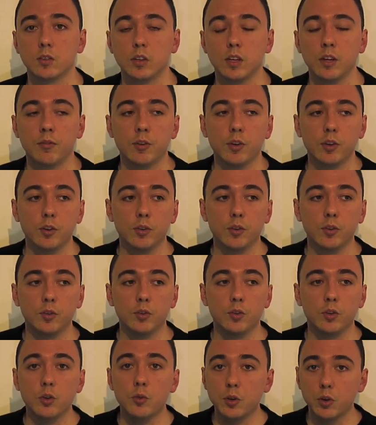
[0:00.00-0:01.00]
if you
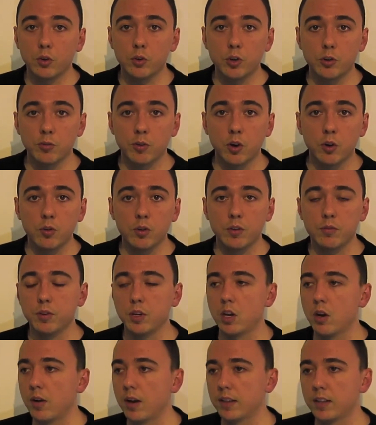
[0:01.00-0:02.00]
do it on your own, if you
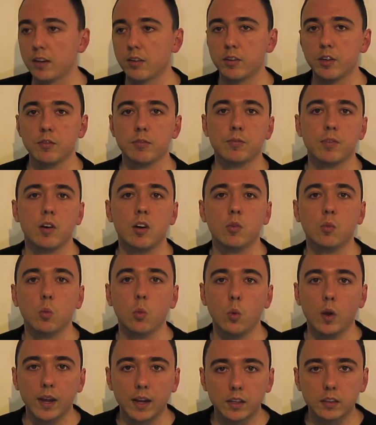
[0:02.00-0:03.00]
go out there and you find
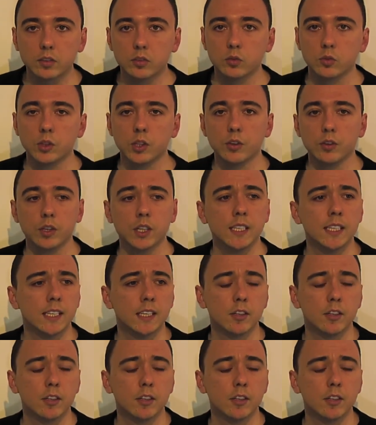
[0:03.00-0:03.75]
Wix or you